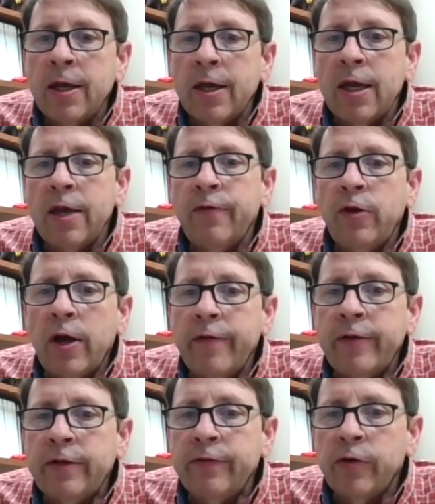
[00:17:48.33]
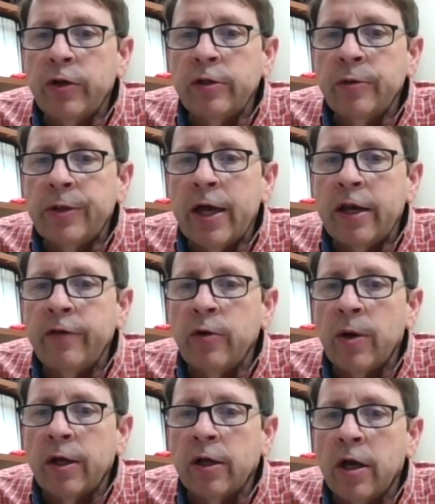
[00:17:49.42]
If you're having difficulties with that and you
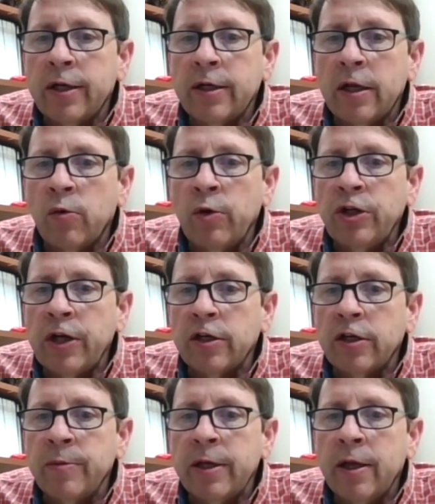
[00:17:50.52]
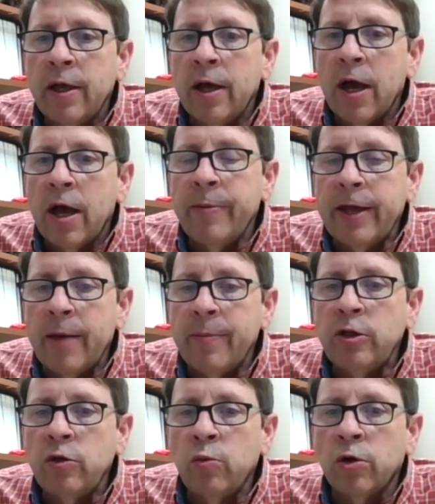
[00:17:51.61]
want content, reach out to me. I'd be happy
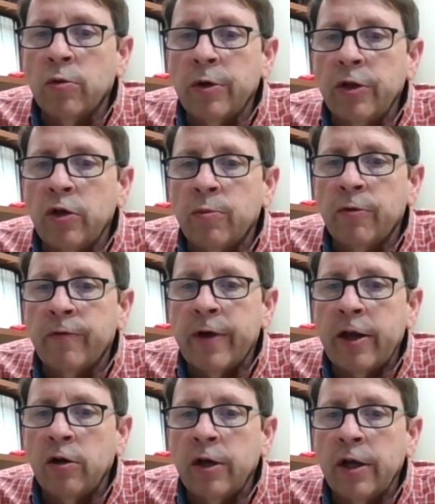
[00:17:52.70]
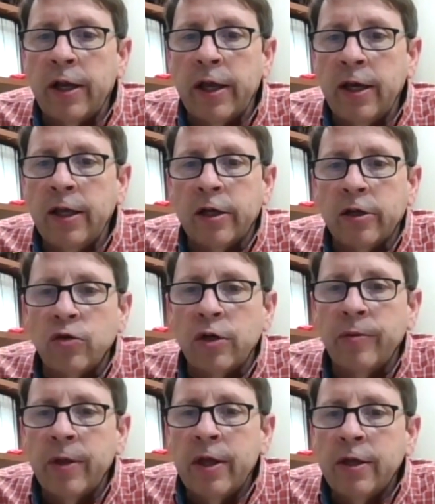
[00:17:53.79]
to work with your provider in any country
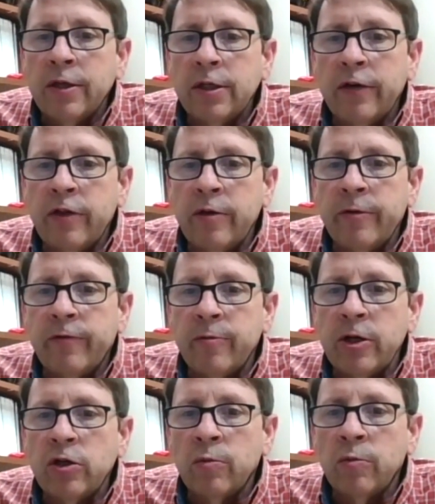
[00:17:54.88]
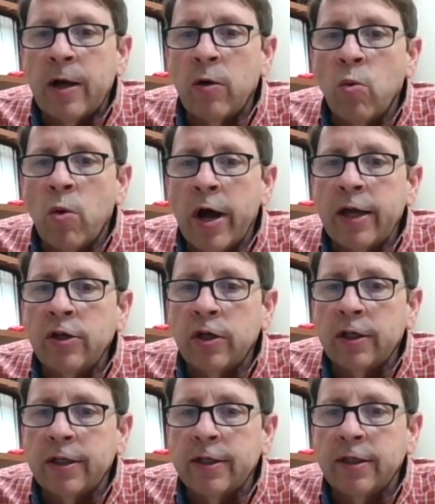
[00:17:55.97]
to give them information about why
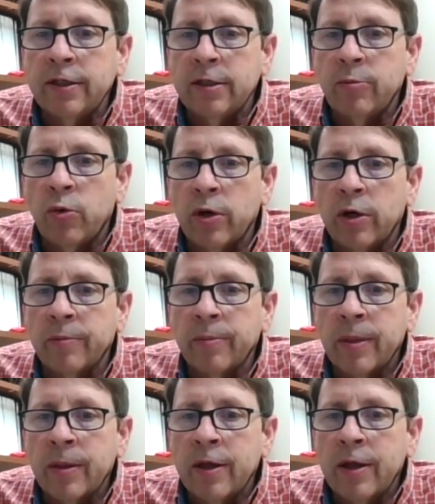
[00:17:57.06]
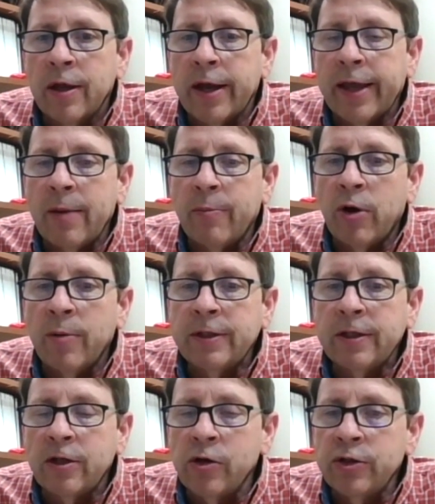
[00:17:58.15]
genetic testing is important. Can't promise
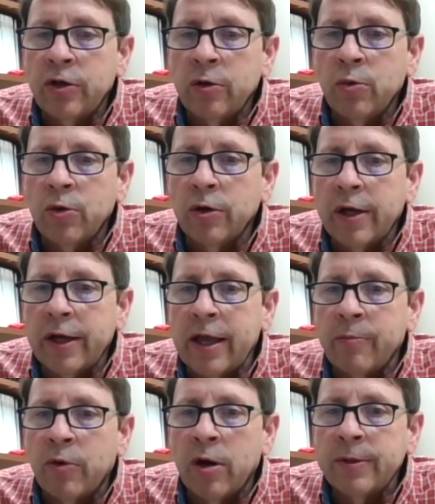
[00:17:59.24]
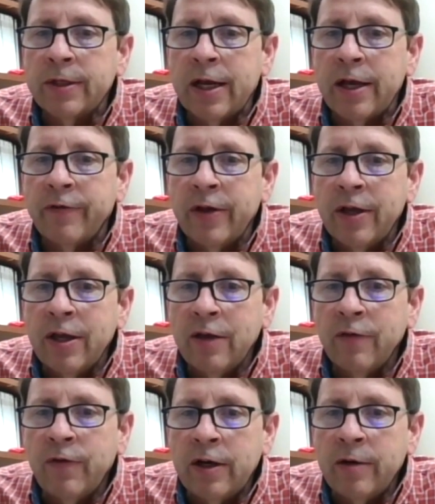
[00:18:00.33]
it's always going to work. Can't promise that I have
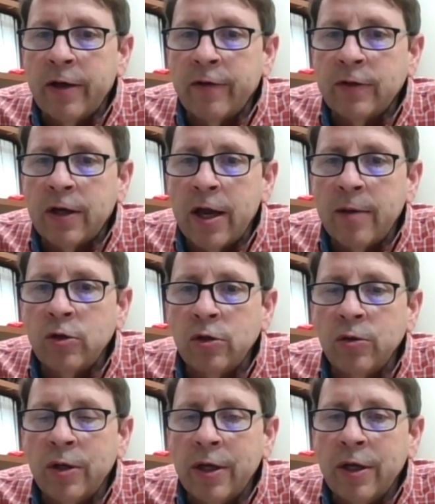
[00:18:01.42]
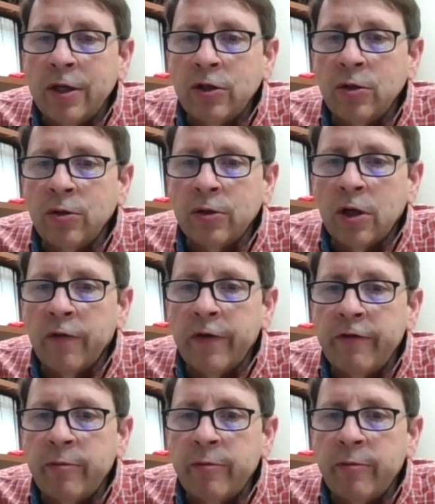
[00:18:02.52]
infinite amount of time to to solve every